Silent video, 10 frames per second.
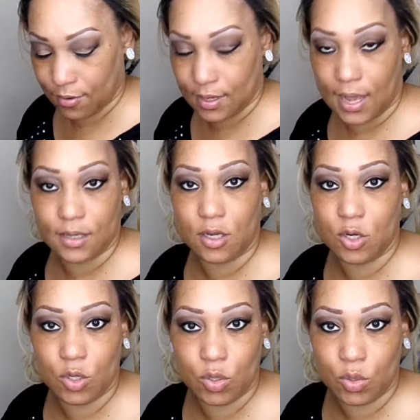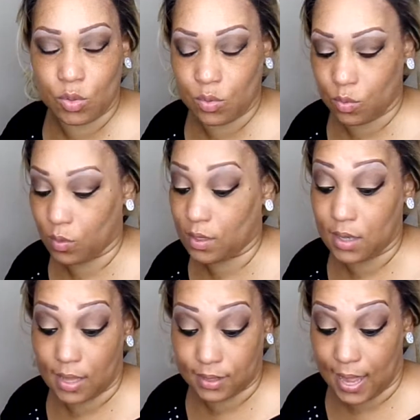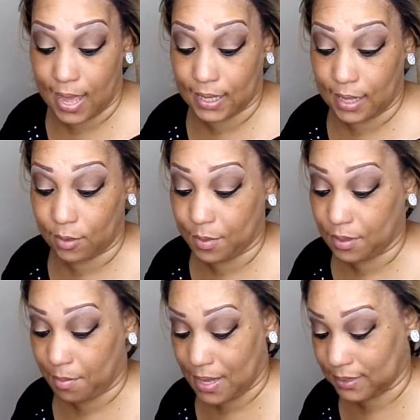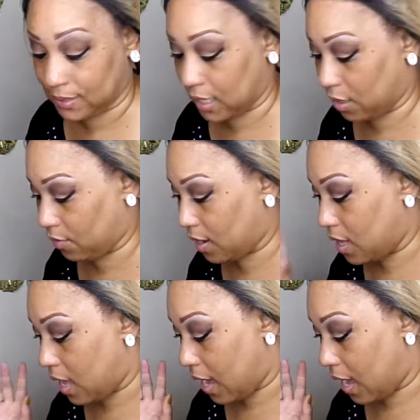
And I knew, well, not the eyeliner, but the mascara.